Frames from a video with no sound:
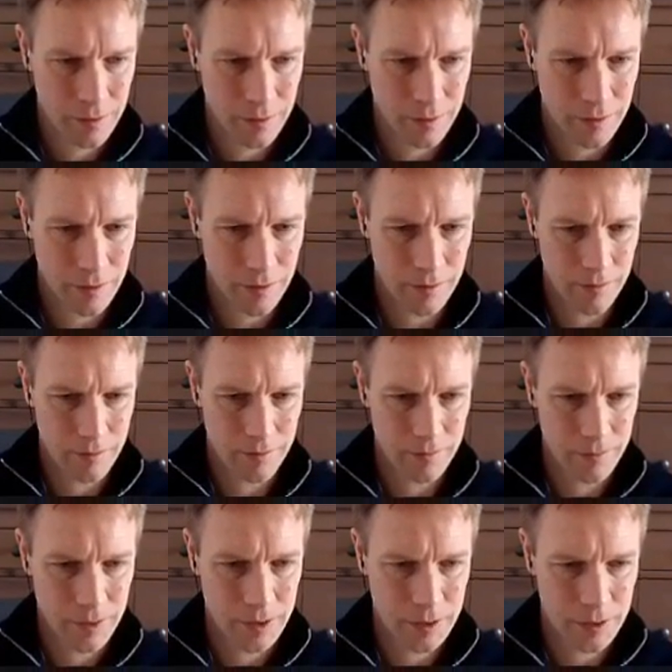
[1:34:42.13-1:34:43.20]

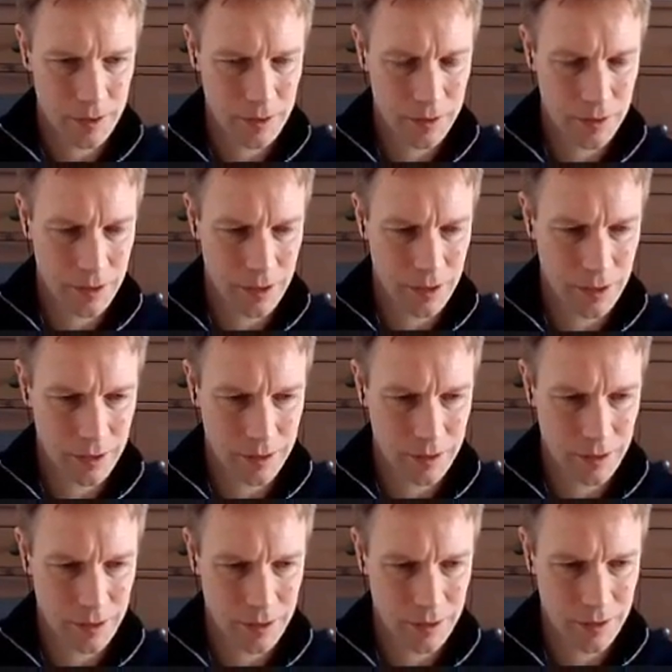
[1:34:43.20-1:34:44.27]
Inserting at
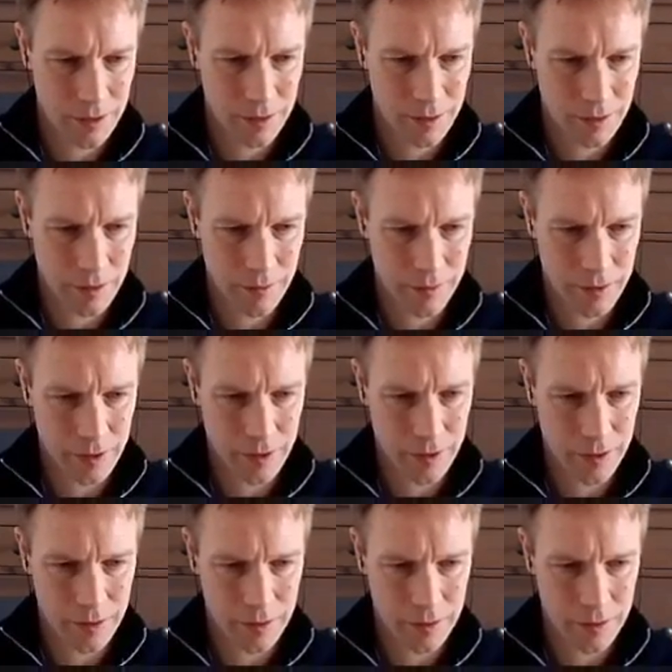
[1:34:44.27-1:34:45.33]
end, after
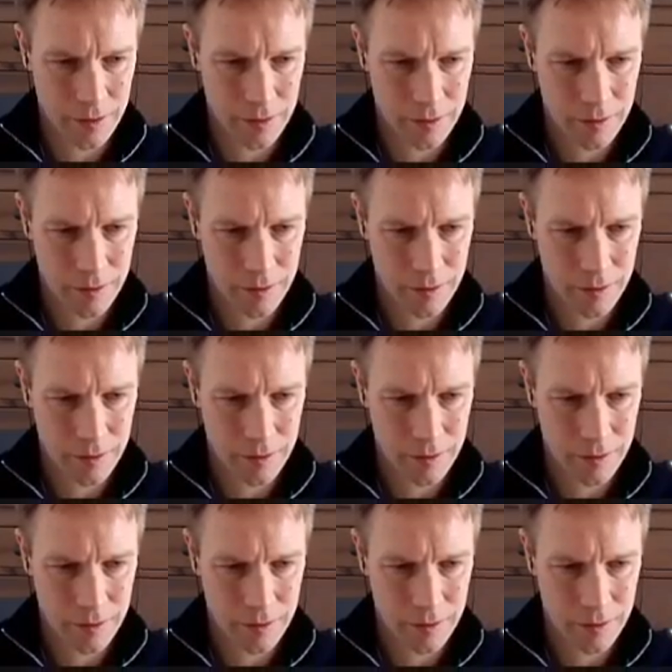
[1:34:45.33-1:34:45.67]
end.